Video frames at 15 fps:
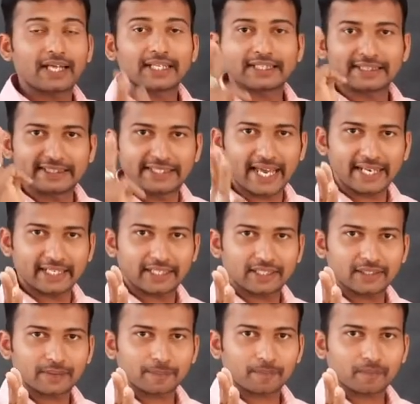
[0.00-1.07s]
then
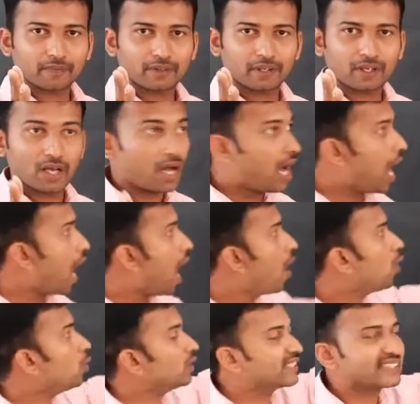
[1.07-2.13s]

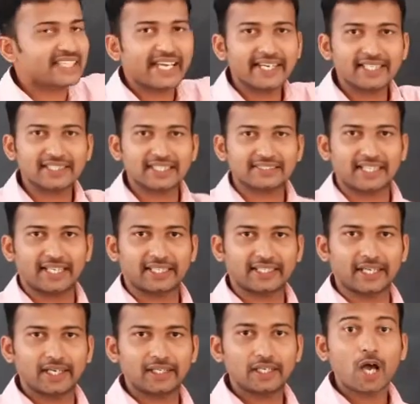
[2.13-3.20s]
outside the
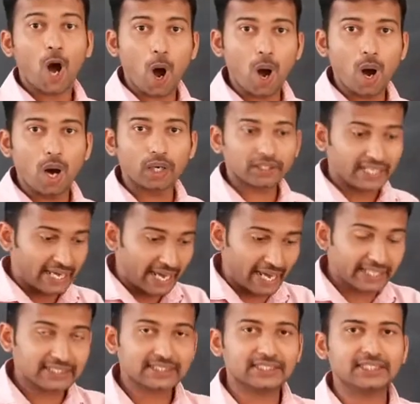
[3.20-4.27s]
circle or
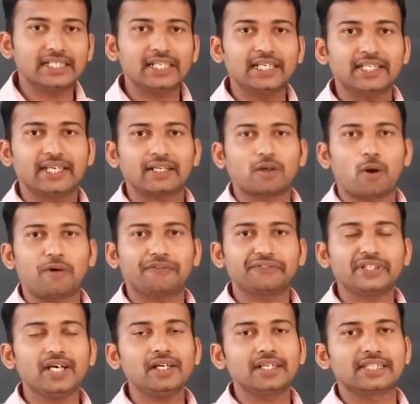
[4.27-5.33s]
exterior of
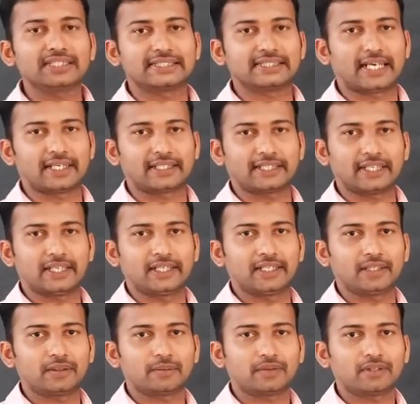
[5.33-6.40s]
the
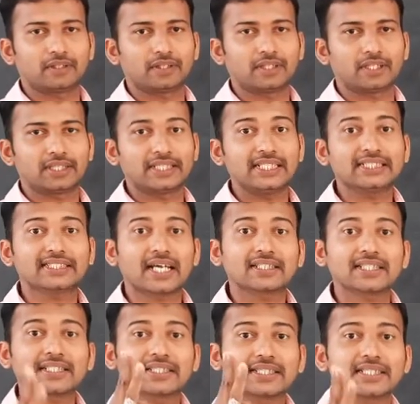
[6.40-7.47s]
circle. These are
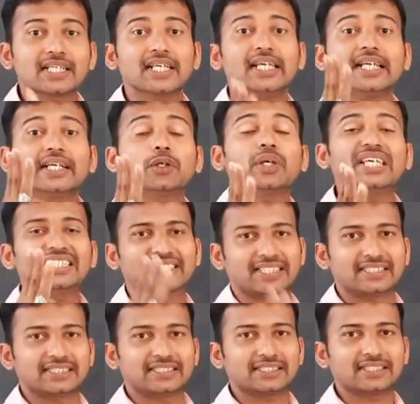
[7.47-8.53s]
the three
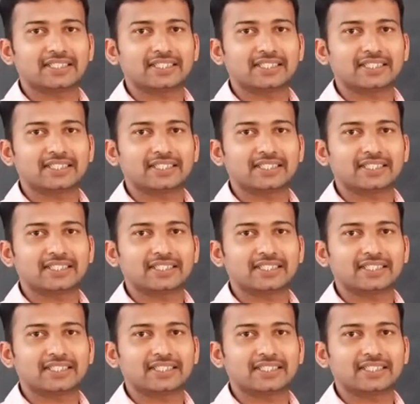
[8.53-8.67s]
regions,